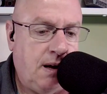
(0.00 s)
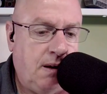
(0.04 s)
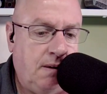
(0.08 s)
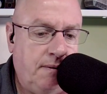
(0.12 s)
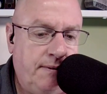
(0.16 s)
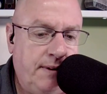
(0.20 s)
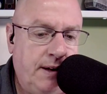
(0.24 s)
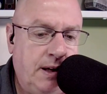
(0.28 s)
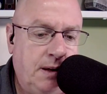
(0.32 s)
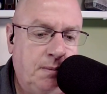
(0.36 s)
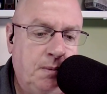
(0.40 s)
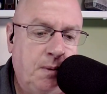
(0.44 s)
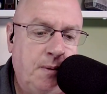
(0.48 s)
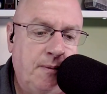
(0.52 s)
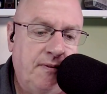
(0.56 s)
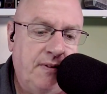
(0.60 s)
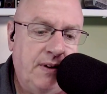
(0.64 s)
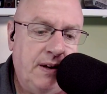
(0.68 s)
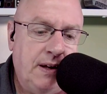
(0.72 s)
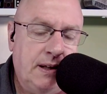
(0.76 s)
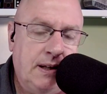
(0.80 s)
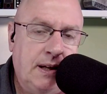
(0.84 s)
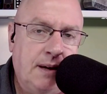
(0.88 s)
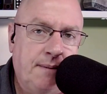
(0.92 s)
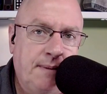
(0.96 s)
available right.
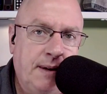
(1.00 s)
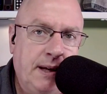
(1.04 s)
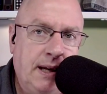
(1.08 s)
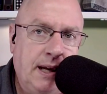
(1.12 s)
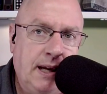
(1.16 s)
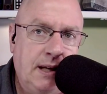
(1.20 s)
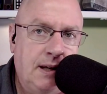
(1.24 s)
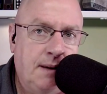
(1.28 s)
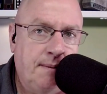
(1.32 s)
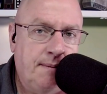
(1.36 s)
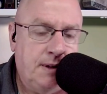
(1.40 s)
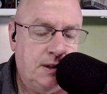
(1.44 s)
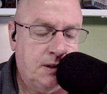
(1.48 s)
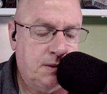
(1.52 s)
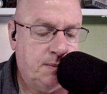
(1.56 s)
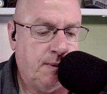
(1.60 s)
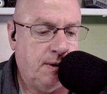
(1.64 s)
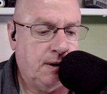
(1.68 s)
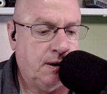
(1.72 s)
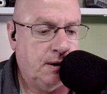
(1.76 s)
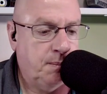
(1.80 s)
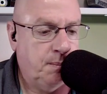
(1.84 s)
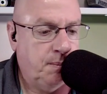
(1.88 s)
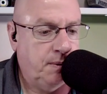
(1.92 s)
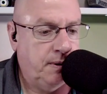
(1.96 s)
via w- AWS
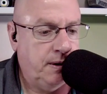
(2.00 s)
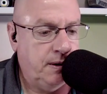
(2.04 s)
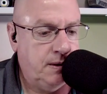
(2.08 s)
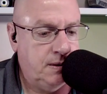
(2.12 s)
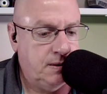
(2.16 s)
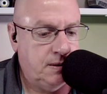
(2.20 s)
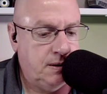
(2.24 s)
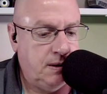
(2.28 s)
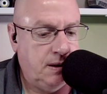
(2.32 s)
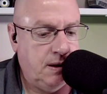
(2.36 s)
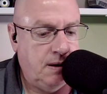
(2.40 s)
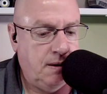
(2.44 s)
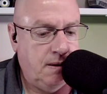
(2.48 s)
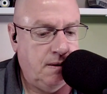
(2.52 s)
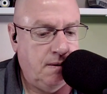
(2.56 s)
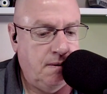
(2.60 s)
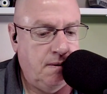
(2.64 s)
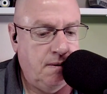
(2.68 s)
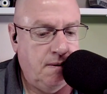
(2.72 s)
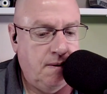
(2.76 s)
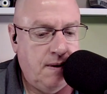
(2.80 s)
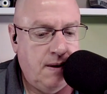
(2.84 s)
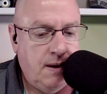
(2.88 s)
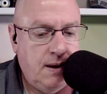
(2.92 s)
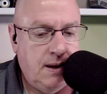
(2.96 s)
Marketplace. Right. Yeah,
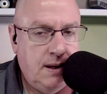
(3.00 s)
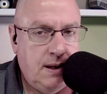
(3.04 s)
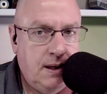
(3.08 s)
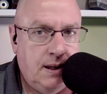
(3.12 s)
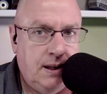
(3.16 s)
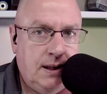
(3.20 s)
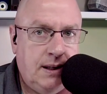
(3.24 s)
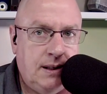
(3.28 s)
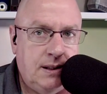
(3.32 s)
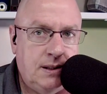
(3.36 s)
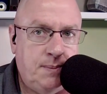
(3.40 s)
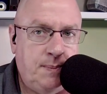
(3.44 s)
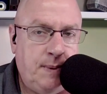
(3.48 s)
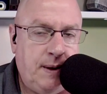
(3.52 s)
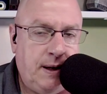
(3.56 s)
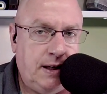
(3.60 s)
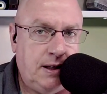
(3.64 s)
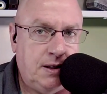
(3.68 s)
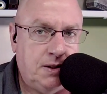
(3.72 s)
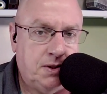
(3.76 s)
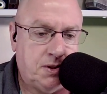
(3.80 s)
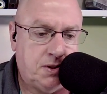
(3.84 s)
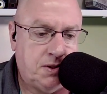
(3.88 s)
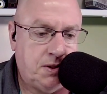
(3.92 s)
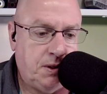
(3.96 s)
right. It's been an
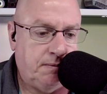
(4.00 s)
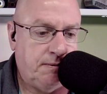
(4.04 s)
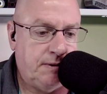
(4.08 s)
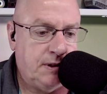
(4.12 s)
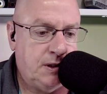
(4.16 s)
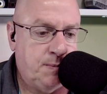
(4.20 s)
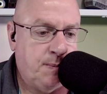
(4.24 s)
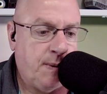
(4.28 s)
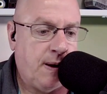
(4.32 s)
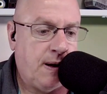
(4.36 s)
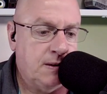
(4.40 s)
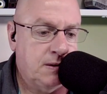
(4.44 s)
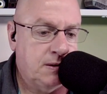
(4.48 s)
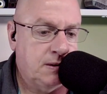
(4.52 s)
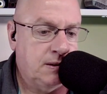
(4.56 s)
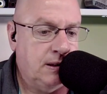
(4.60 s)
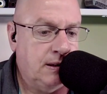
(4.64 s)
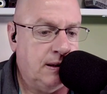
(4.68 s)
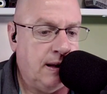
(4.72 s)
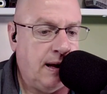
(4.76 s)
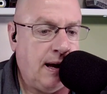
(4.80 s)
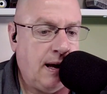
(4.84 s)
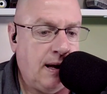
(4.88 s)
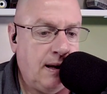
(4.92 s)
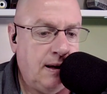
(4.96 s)
interesting response to
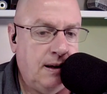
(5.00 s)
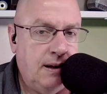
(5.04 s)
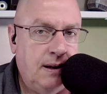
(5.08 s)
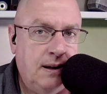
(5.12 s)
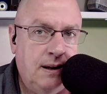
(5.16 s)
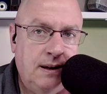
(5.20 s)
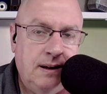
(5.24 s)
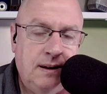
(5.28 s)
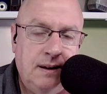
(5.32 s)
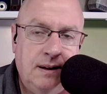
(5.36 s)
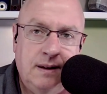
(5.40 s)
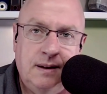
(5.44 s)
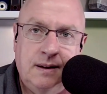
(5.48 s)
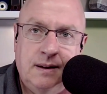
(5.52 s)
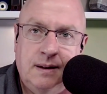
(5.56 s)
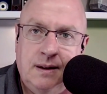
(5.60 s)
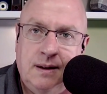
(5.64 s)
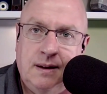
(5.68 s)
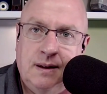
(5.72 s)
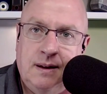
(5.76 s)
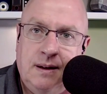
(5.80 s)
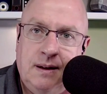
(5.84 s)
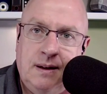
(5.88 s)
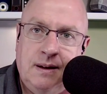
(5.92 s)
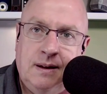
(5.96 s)
that.
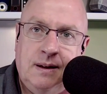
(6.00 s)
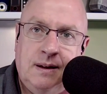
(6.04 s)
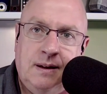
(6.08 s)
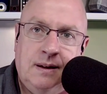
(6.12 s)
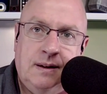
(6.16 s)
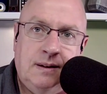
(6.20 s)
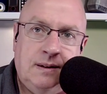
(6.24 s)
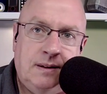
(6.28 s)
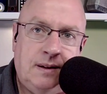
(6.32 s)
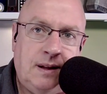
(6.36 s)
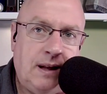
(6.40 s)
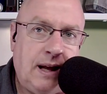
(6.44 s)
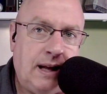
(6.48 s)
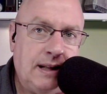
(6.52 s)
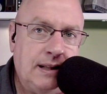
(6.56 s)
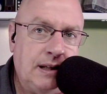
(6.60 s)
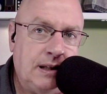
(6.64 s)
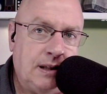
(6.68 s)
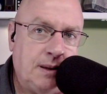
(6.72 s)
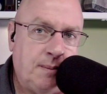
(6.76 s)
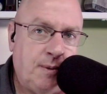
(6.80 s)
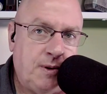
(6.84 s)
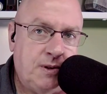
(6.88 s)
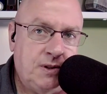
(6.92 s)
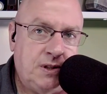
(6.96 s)
I think
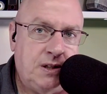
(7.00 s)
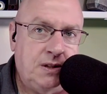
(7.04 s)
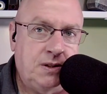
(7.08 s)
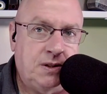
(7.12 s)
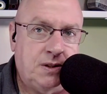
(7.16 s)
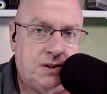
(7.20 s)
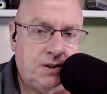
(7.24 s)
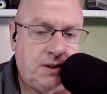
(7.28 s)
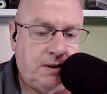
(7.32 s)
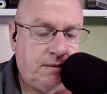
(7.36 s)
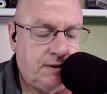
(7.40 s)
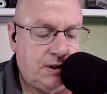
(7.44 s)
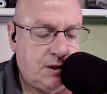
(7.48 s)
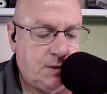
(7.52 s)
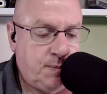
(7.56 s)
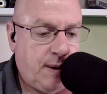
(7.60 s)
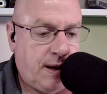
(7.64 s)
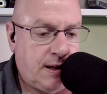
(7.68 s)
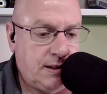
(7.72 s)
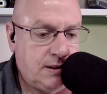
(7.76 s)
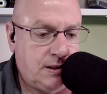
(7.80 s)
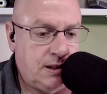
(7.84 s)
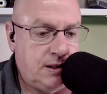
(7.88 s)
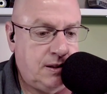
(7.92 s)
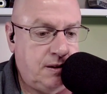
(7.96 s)
the most interesting
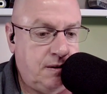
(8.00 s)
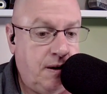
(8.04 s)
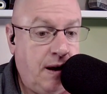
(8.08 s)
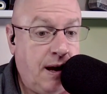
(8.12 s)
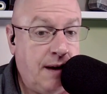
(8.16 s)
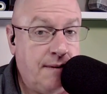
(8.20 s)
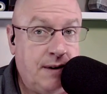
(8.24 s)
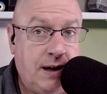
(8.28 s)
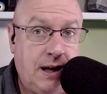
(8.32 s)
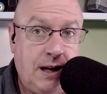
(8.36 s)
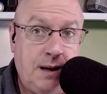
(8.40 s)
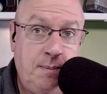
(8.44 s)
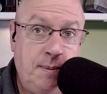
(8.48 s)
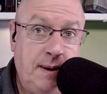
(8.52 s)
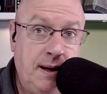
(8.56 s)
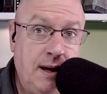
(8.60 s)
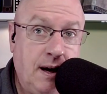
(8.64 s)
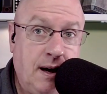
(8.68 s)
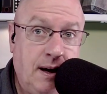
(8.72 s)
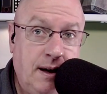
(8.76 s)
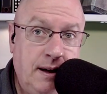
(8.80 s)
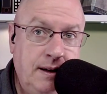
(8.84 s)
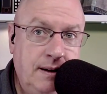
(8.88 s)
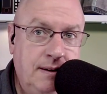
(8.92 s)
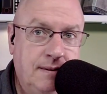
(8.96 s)
response is you have an
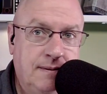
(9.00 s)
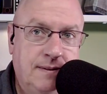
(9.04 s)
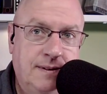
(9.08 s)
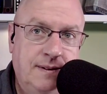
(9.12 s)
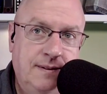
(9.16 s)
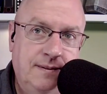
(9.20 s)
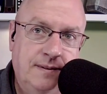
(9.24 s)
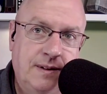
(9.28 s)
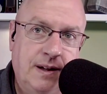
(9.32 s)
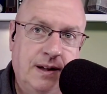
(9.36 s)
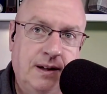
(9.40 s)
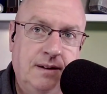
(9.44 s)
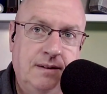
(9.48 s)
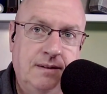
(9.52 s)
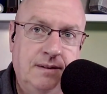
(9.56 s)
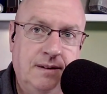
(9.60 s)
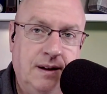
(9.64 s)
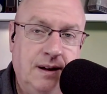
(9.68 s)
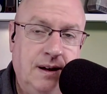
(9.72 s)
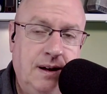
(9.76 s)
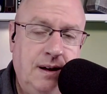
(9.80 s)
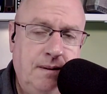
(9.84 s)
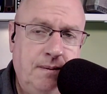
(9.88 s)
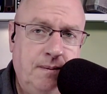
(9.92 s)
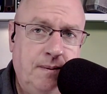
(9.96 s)
API. Like,
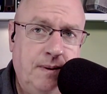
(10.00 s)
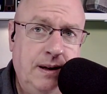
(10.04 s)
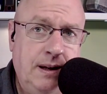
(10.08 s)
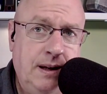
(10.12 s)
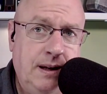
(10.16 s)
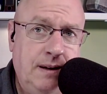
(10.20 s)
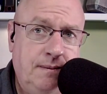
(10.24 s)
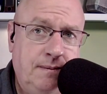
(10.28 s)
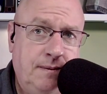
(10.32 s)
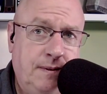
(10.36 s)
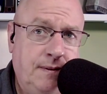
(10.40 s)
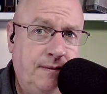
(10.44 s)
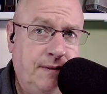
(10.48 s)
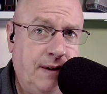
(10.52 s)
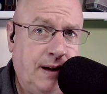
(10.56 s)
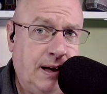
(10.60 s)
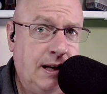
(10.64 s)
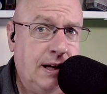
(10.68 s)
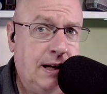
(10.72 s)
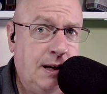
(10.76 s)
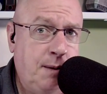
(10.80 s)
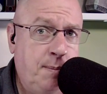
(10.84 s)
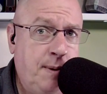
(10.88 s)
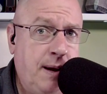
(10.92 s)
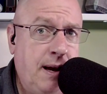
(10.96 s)
yeah, we had an
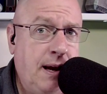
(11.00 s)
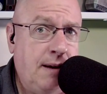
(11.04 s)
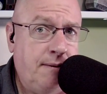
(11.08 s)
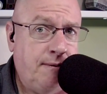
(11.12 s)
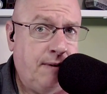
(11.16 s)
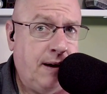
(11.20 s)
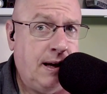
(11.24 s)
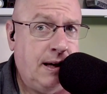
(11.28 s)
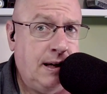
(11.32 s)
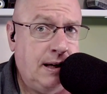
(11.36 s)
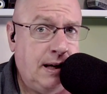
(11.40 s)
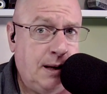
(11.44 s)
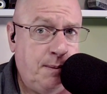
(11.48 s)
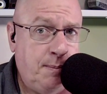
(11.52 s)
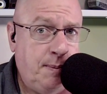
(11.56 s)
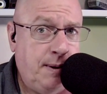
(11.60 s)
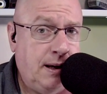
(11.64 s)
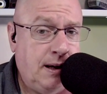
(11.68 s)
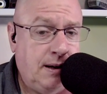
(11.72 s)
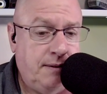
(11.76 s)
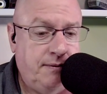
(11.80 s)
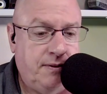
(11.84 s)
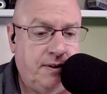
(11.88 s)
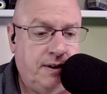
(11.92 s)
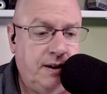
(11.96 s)
API. I've had an
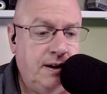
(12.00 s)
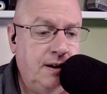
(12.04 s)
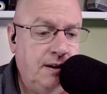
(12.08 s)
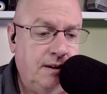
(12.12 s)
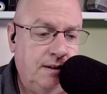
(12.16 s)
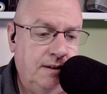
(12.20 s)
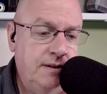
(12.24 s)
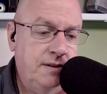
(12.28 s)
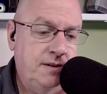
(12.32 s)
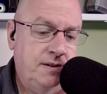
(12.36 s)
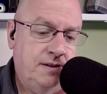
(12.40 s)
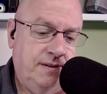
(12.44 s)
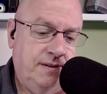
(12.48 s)
API for years.